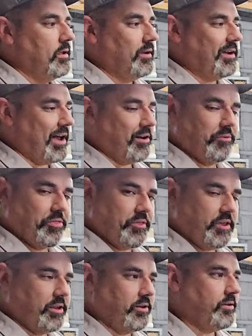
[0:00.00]
kind of a
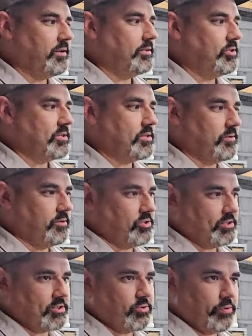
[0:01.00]
thin, just
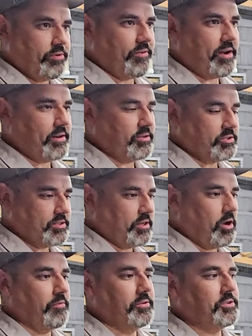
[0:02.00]
to refine, just to
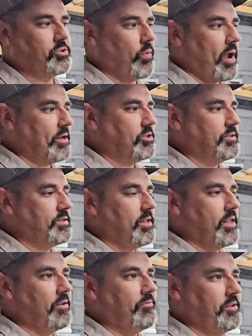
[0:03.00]
cover the scratches. And then
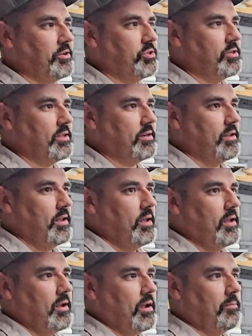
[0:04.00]
I finished it,
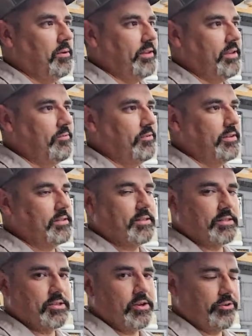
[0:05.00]
I believe, in
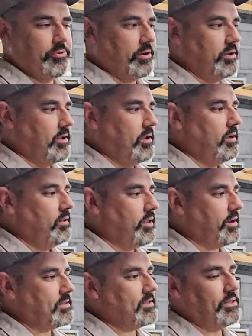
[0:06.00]
600. Then I
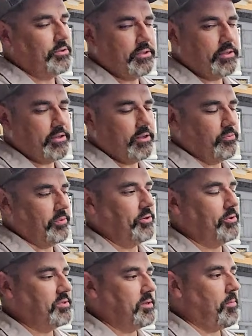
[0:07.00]
sealed it in
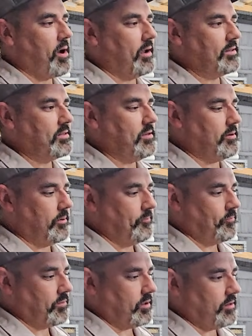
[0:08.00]
reduced epoxy.
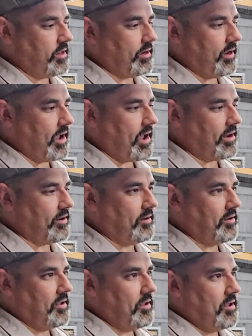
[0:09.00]
Then it got
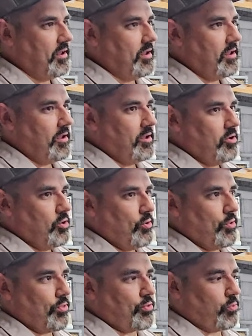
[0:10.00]

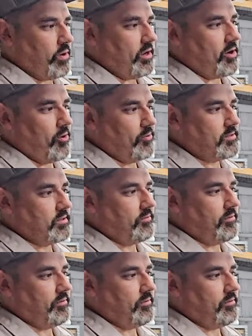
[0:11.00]
3 coats of